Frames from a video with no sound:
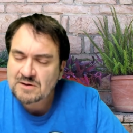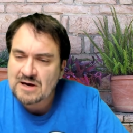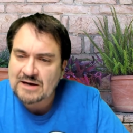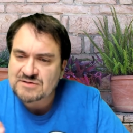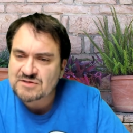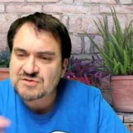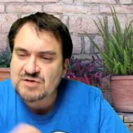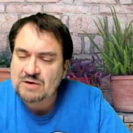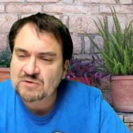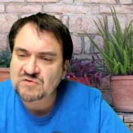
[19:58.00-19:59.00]
Yeah, I did.
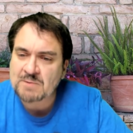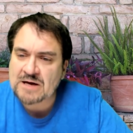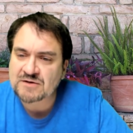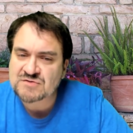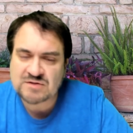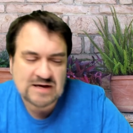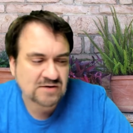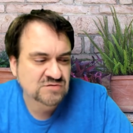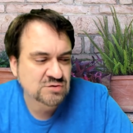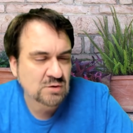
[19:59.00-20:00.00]
I responded to
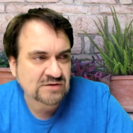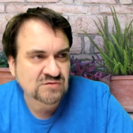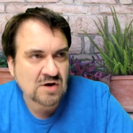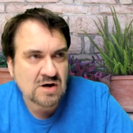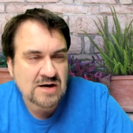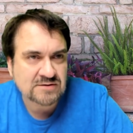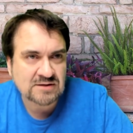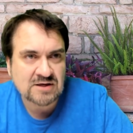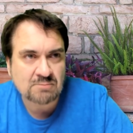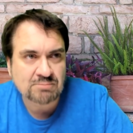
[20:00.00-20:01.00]
that too. I saw on
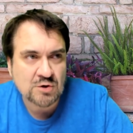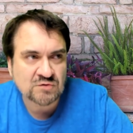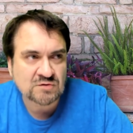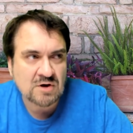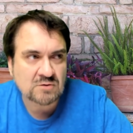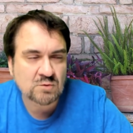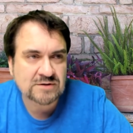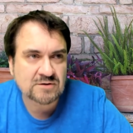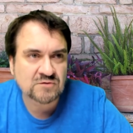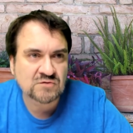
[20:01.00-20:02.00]
the hip postcard one there